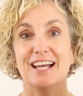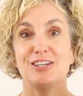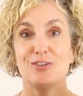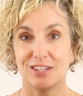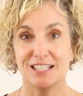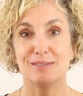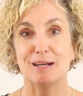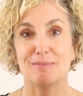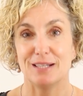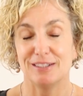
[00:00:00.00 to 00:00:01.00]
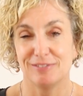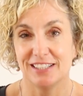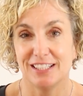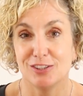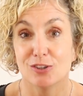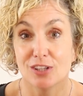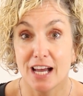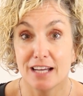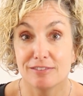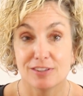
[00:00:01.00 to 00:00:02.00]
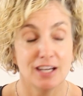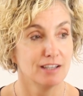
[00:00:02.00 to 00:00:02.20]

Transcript: you think might benefit in your life,